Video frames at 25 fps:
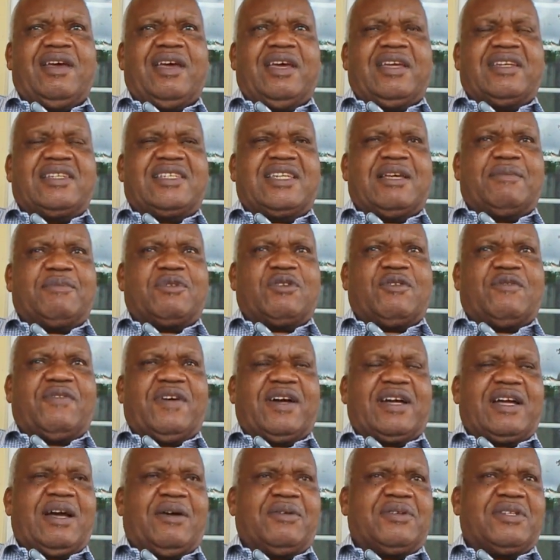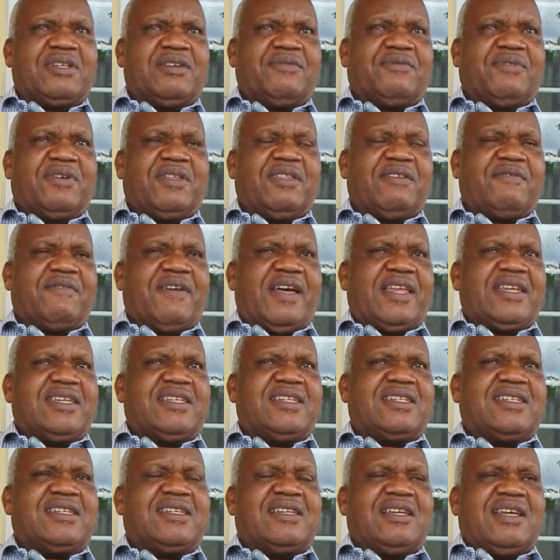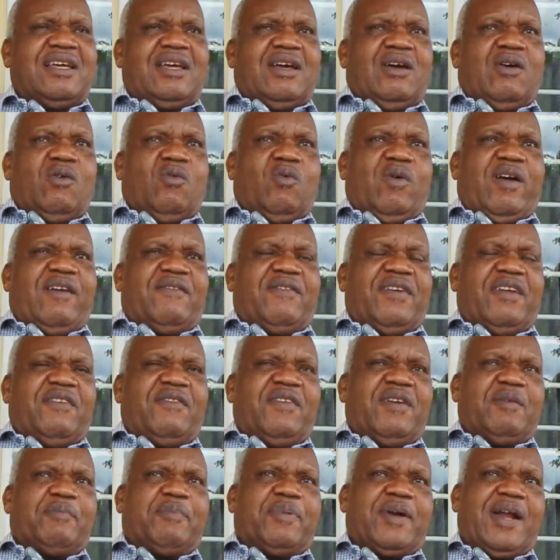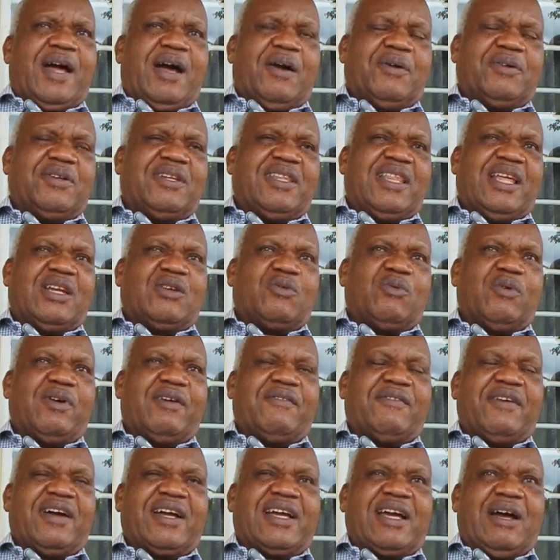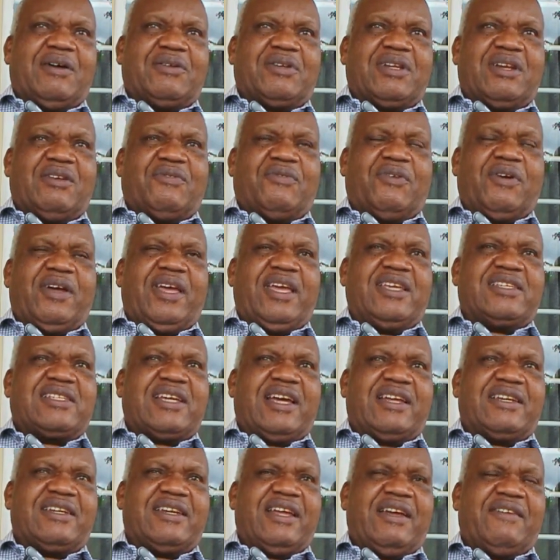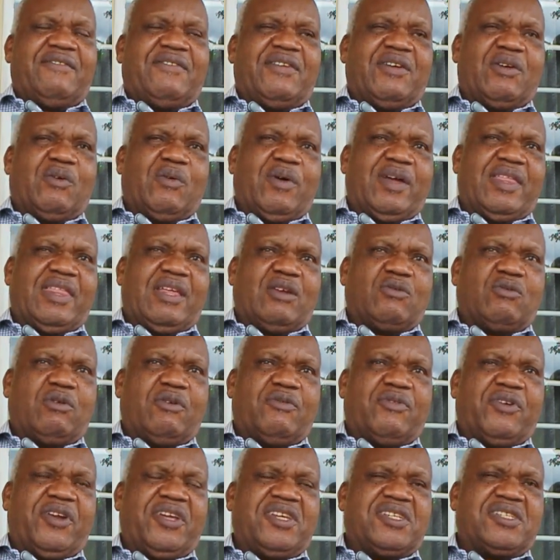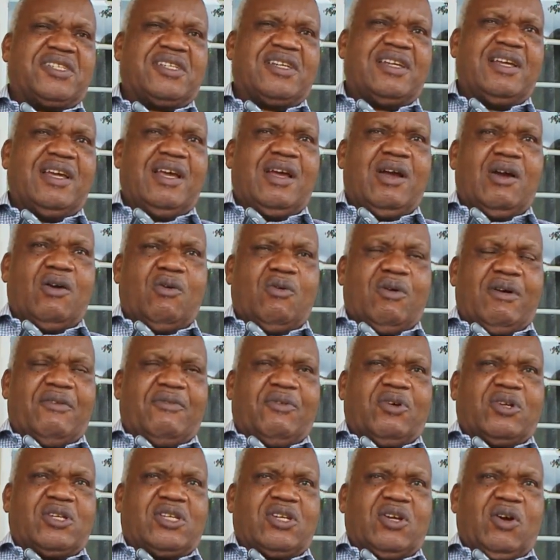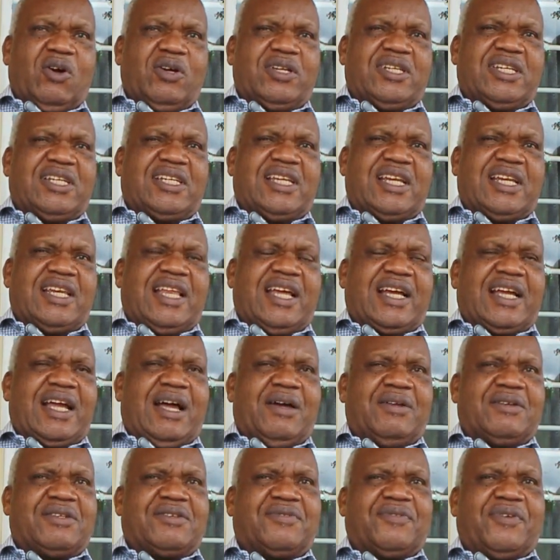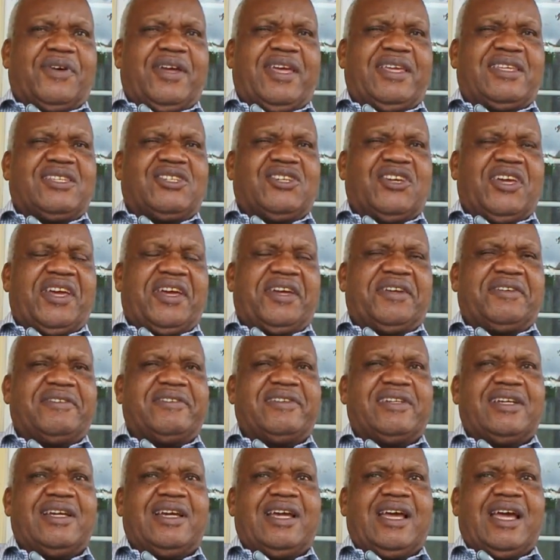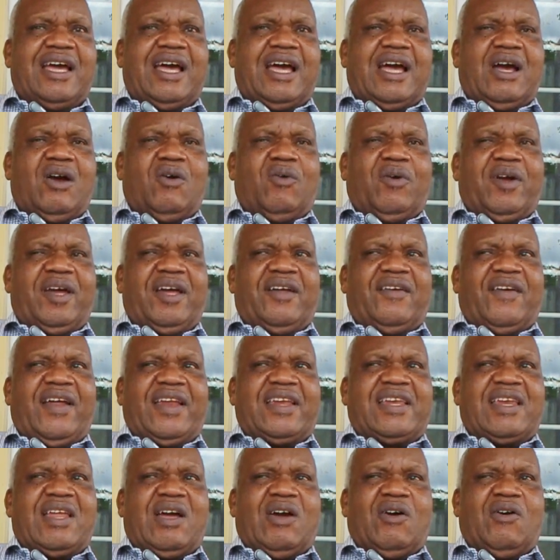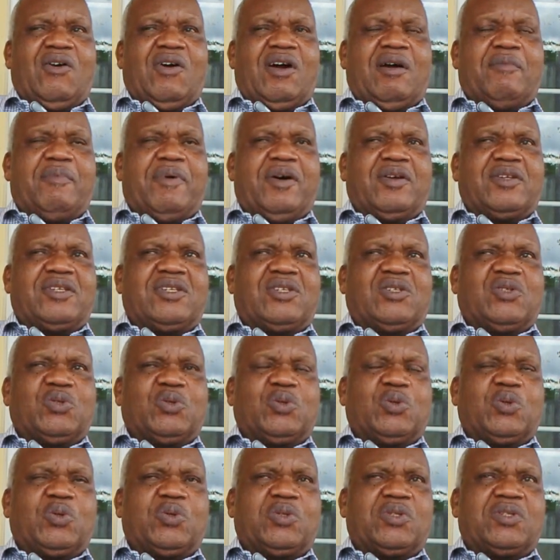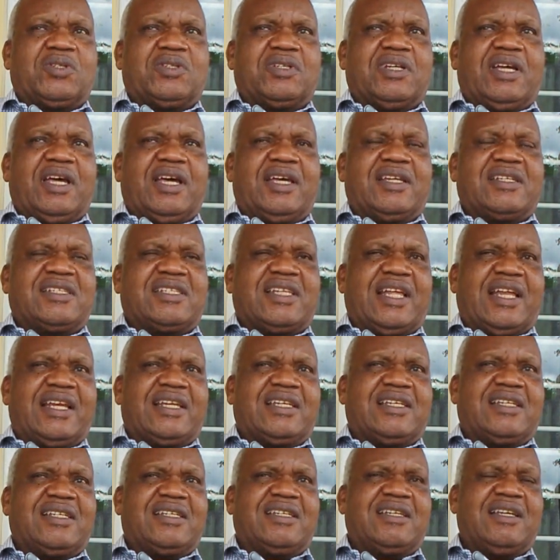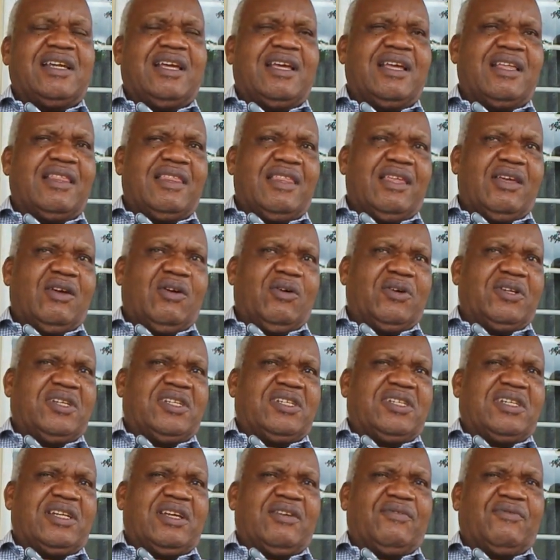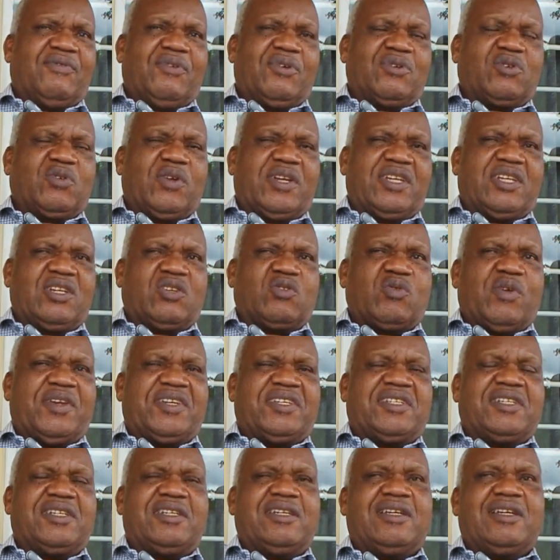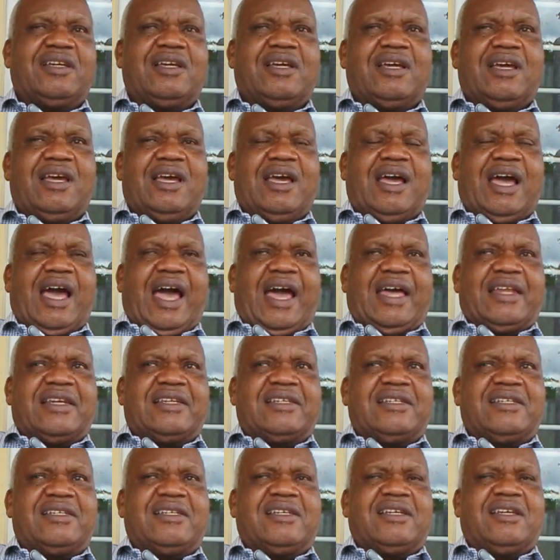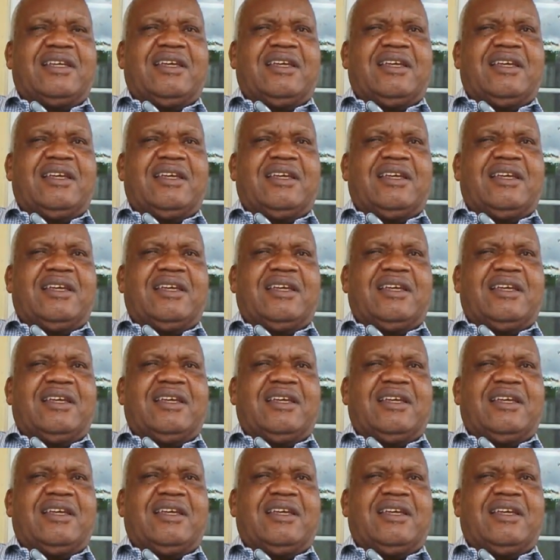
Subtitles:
In terms of accounting for the funds, we are very, very proud that we have accounted for each and every way that we have raised. We have got audited accounts for each year. We are right now about to start the auditing for 2020, and